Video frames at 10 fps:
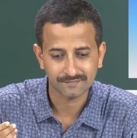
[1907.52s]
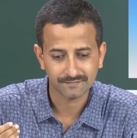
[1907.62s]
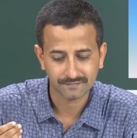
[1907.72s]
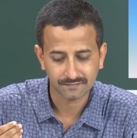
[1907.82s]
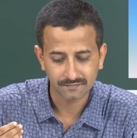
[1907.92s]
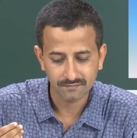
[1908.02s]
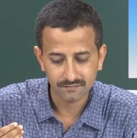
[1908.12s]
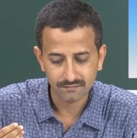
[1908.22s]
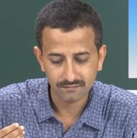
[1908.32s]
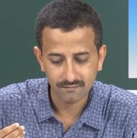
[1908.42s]

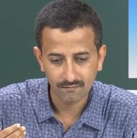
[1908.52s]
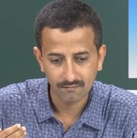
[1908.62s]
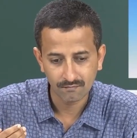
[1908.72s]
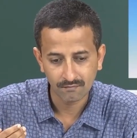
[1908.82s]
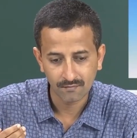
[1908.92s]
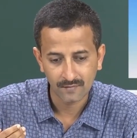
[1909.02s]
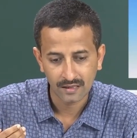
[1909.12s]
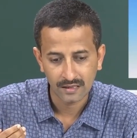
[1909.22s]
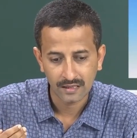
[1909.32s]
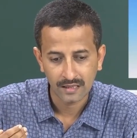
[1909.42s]

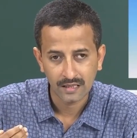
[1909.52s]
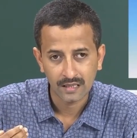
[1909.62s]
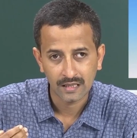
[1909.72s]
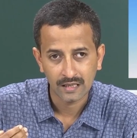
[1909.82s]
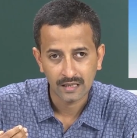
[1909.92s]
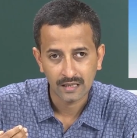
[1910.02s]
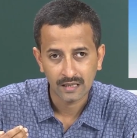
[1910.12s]
(silence)